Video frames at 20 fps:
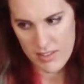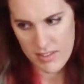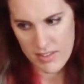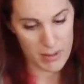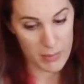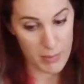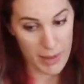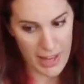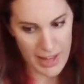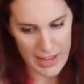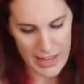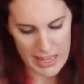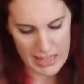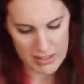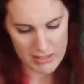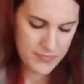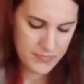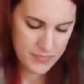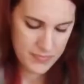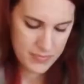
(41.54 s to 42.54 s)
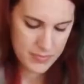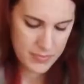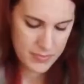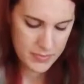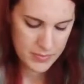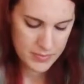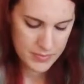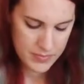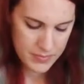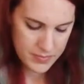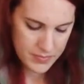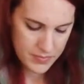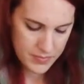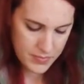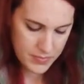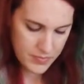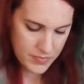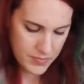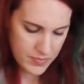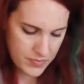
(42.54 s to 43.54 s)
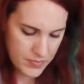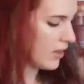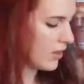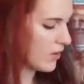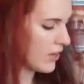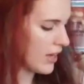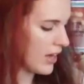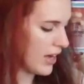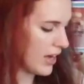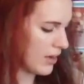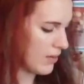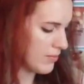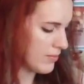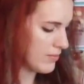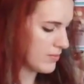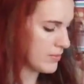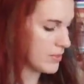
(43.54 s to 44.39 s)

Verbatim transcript: Goodbye. Okay,